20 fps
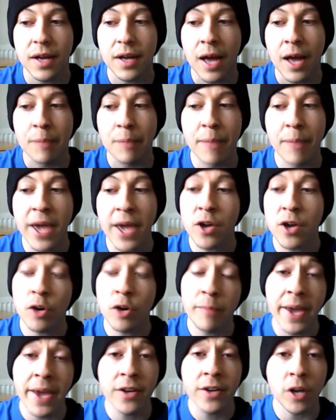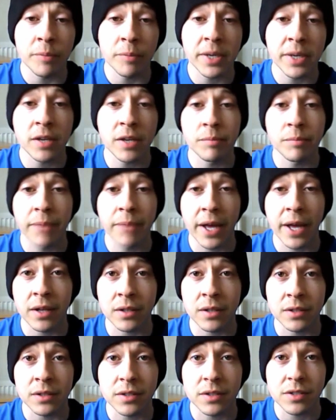I may or may not be
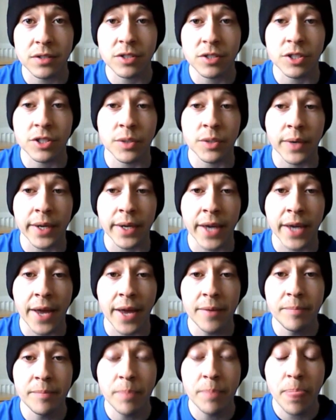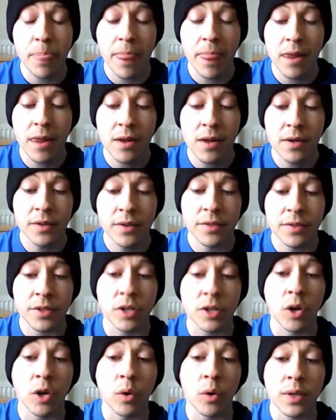compelled to do it again.
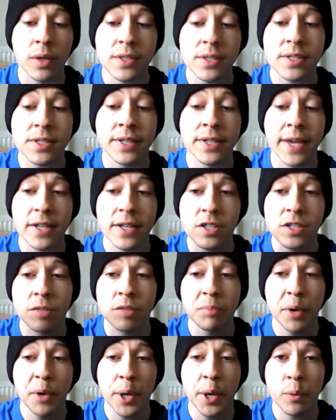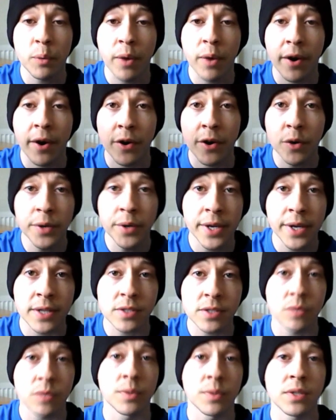The goal is to get to the point where I own it
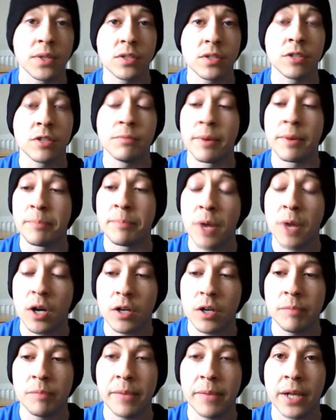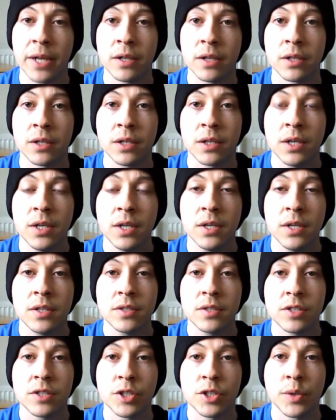into wisdom. I'm not compelled
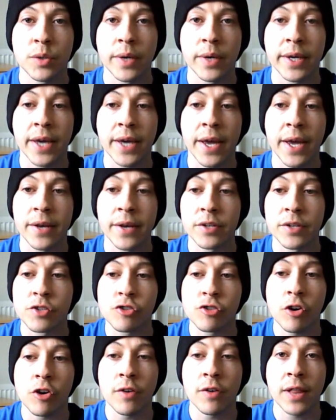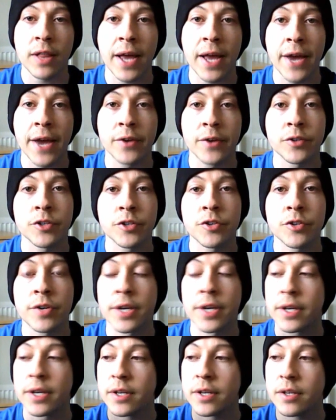to do it again. You draw a line under
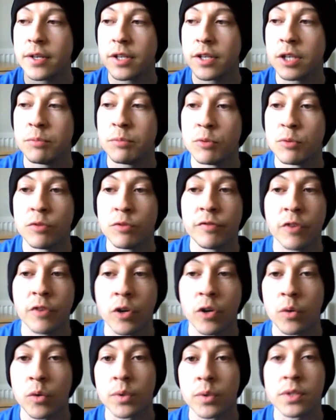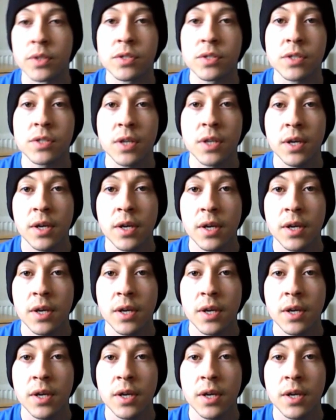it, you move forwards.